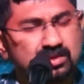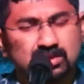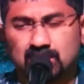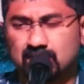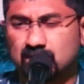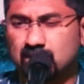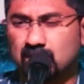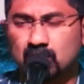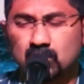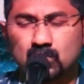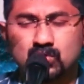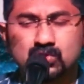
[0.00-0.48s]
It
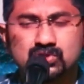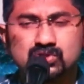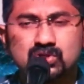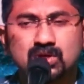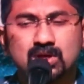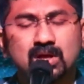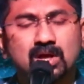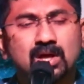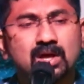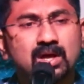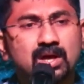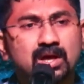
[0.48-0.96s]
includes
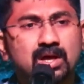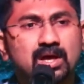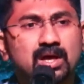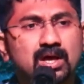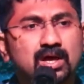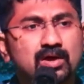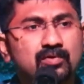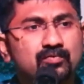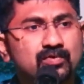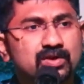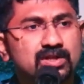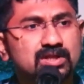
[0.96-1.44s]

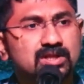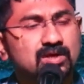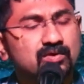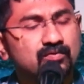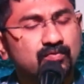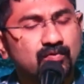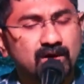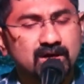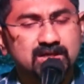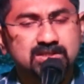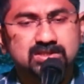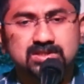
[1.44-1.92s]

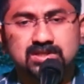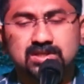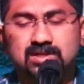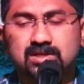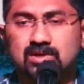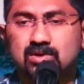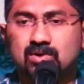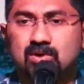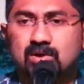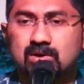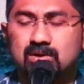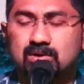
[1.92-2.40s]
everything
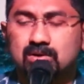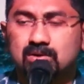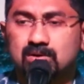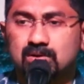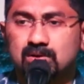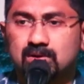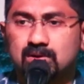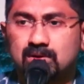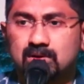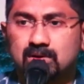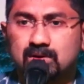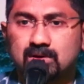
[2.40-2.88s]
fasting or uh,
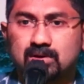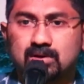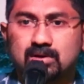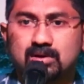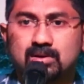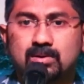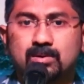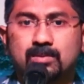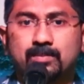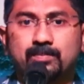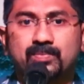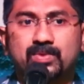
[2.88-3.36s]

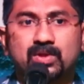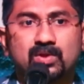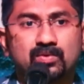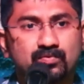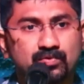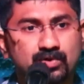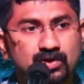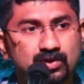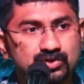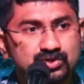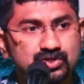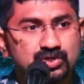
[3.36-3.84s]
uh
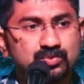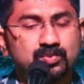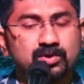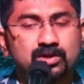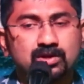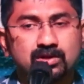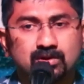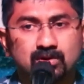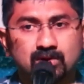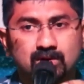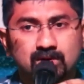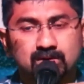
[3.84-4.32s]

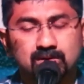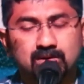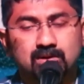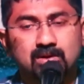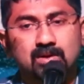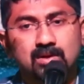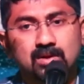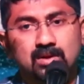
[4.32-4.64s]
fellowshipping or